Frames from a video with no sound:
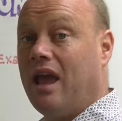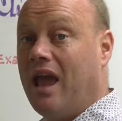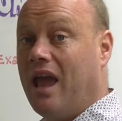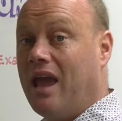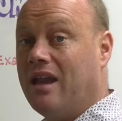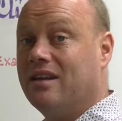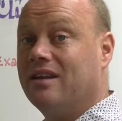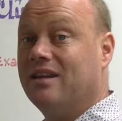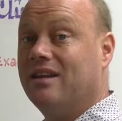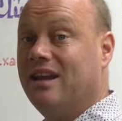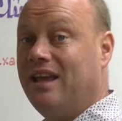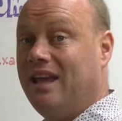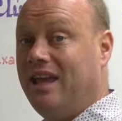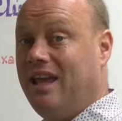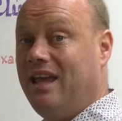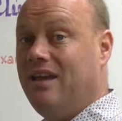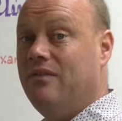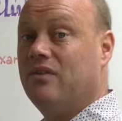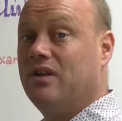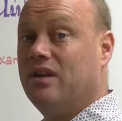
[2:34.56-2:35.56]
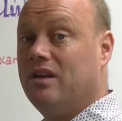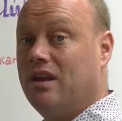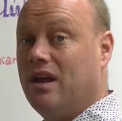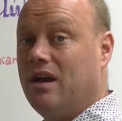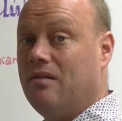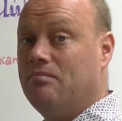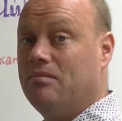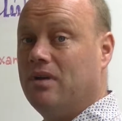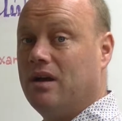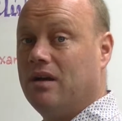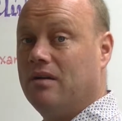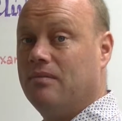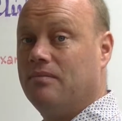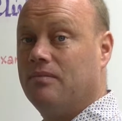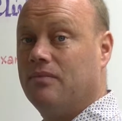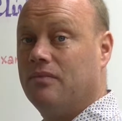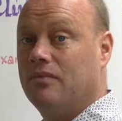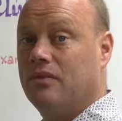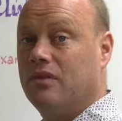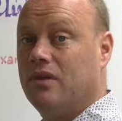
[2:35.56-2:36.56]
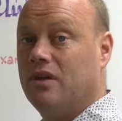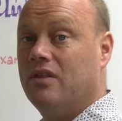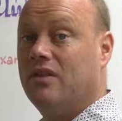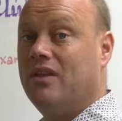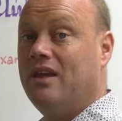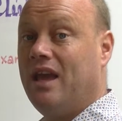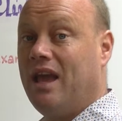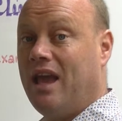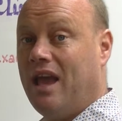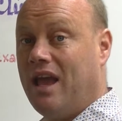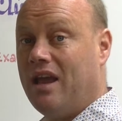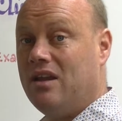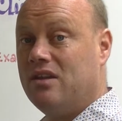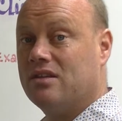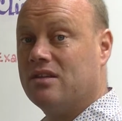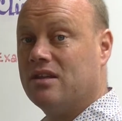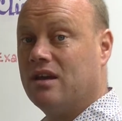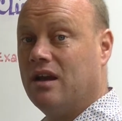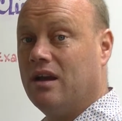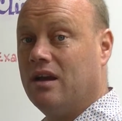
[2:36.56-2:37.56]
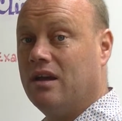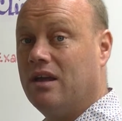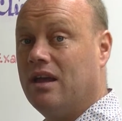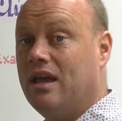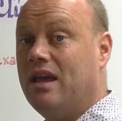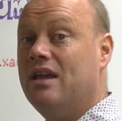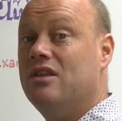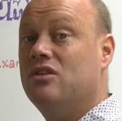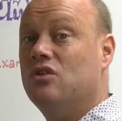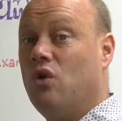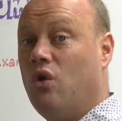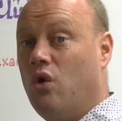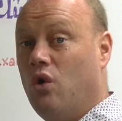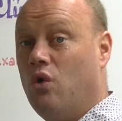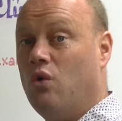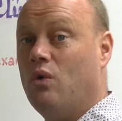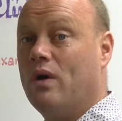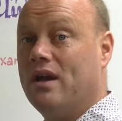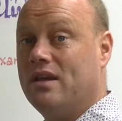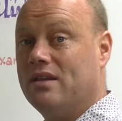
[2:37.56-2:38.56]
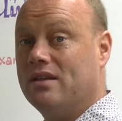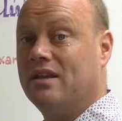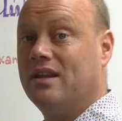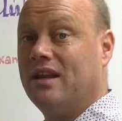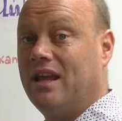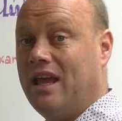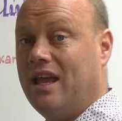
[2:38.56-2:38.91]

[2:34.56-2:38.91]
and an even number, the answer is always an